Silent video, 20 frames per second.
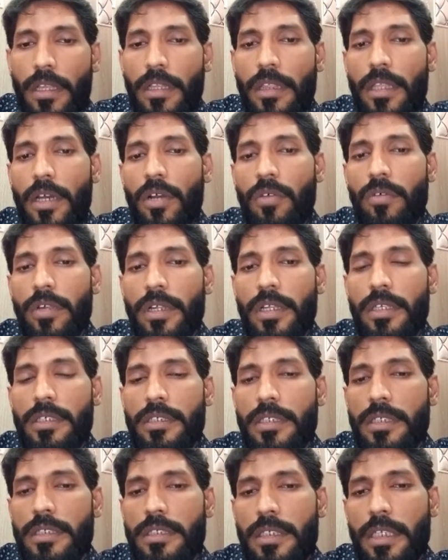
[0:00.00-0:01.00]
Now what is
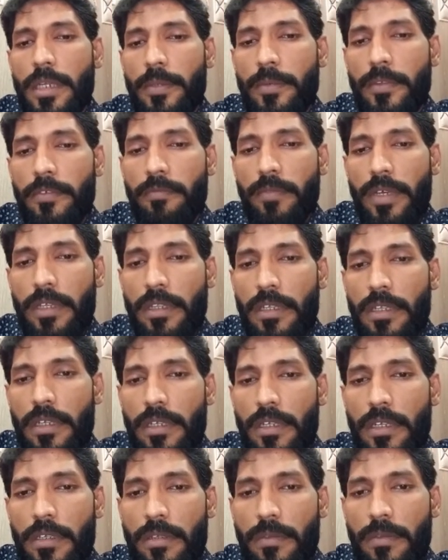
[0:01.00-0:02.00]
descriptive method?